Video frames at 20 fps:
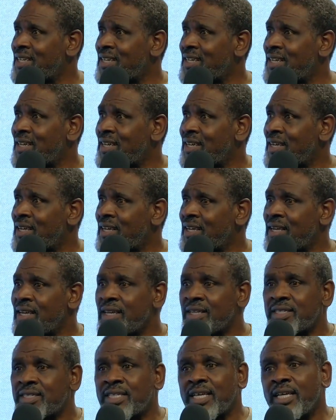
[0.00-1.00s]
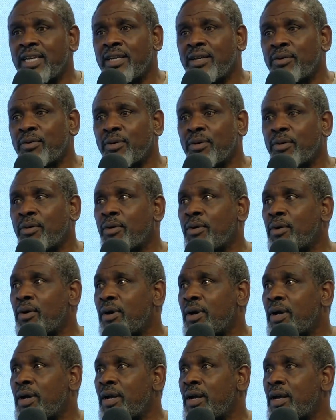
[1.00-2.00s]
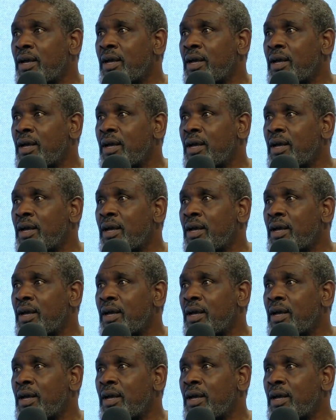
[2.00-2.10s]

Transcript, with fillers: Okay. See. So more cap money